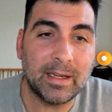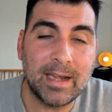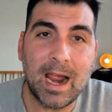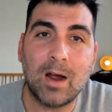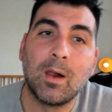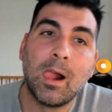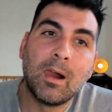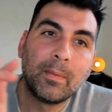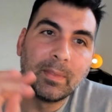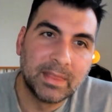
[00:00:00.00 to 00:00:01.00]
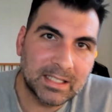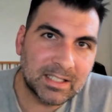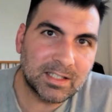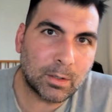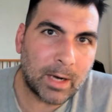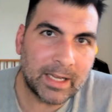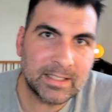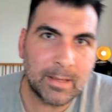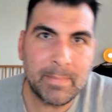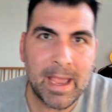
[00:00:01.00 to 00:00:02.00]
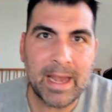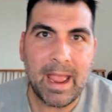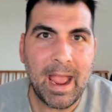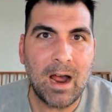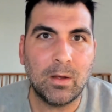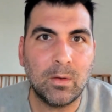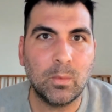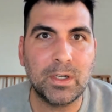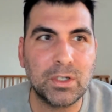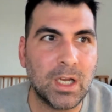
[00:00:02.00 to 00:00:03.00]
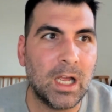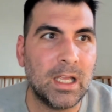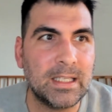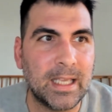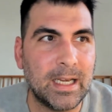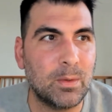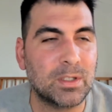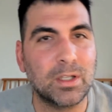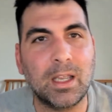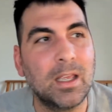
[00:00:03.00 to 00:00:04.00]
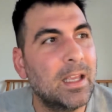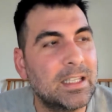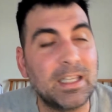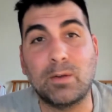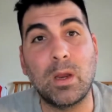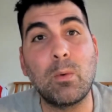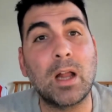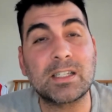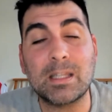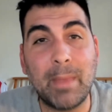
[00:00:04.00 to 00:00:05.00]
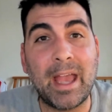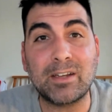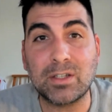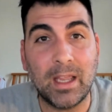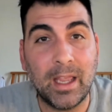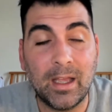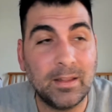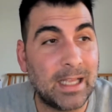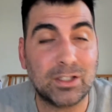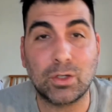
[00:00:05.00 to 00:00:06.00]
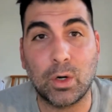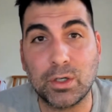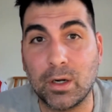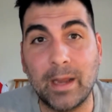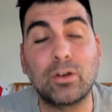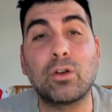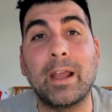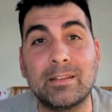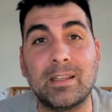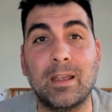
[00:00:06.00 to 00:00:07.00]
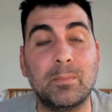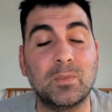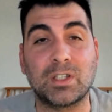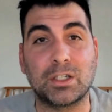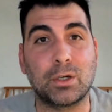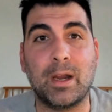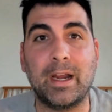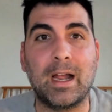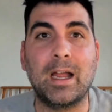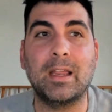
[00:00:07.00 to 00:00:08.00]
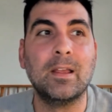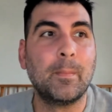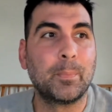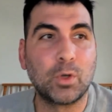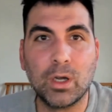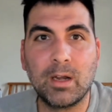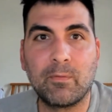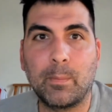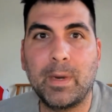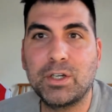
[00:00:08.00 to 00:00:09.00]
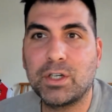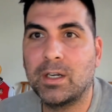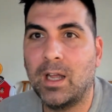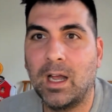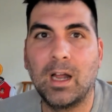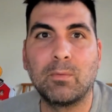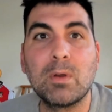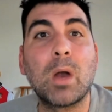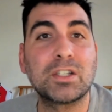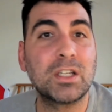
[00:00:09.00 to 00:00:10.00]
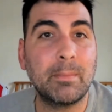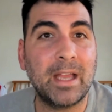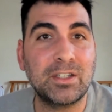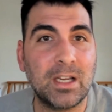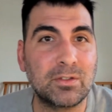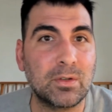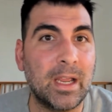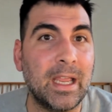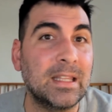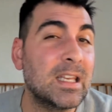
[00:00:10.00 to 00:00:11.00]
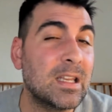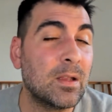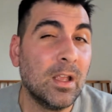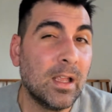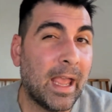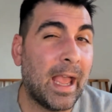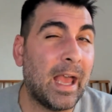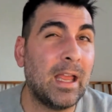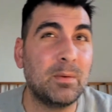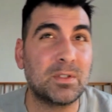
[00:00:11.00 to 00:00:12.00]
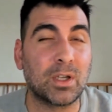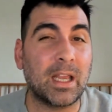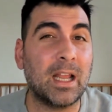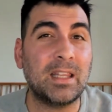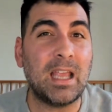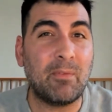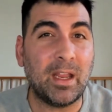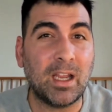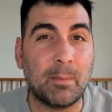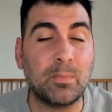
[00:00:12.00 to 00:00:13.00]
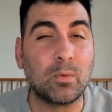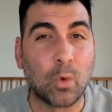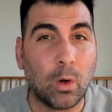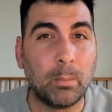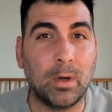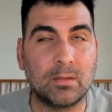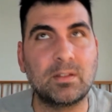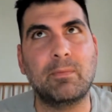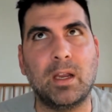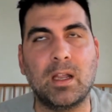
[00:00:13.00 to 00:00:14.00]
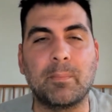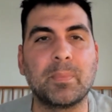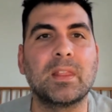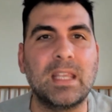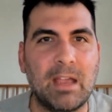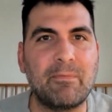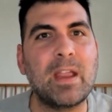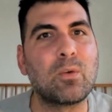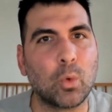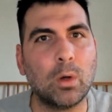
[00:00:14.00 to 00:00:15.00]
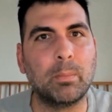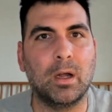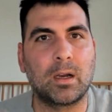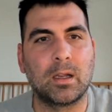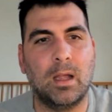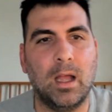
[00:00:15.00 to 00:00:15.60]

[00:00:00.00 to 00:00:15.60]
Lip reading: Now, this is the credit to Mad Al, which he said he said he rewatched the match. That's torture, and credit to him. Such a great guy. Good information. Rewatching the match yesterday, and then he was looking at the FA Cup rule books, the FA rule book